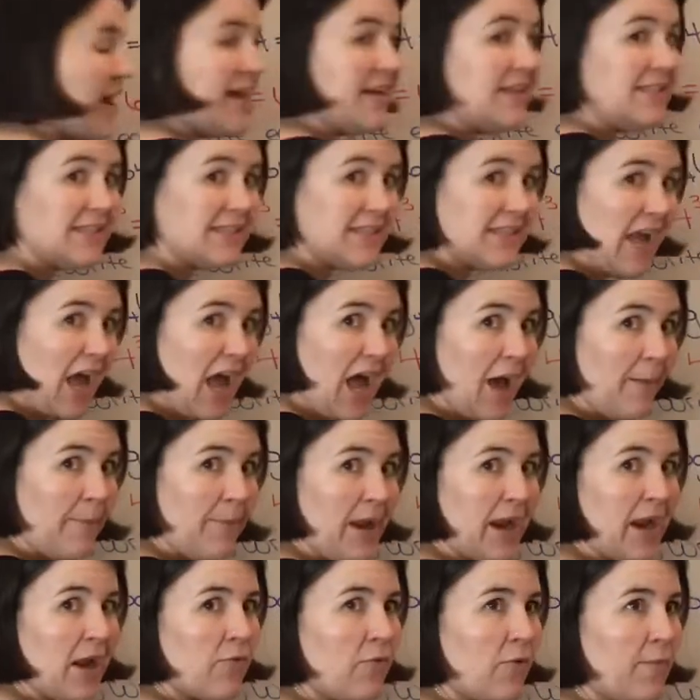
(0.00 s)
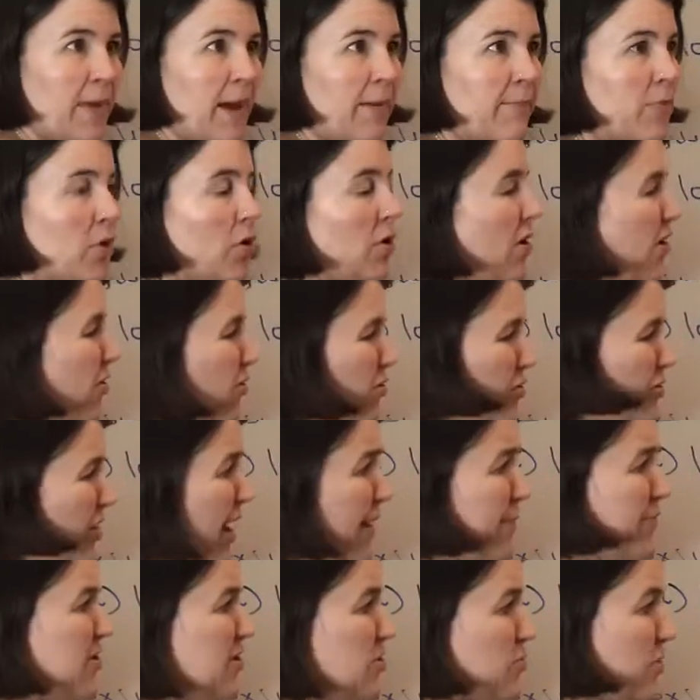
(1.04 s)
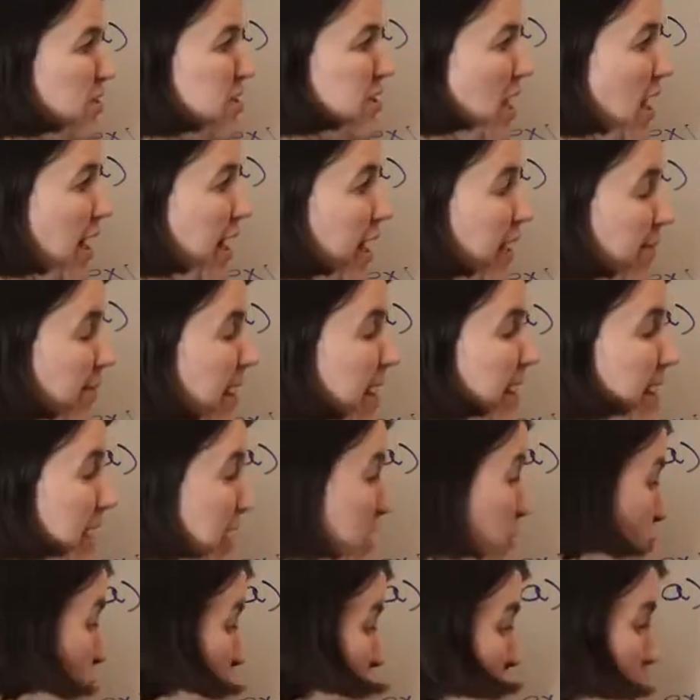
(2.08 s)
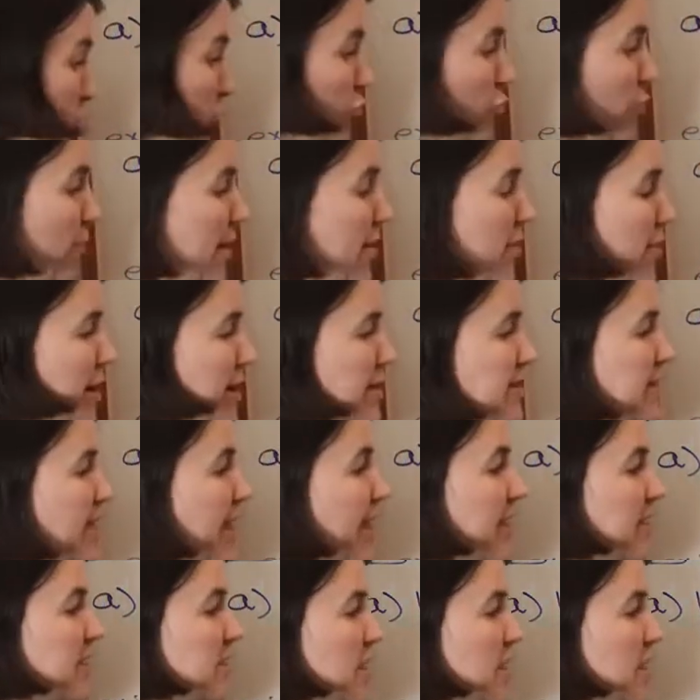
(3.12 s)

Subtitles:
stop and I remember, oh crap, this one's not going to make any real numeric sense,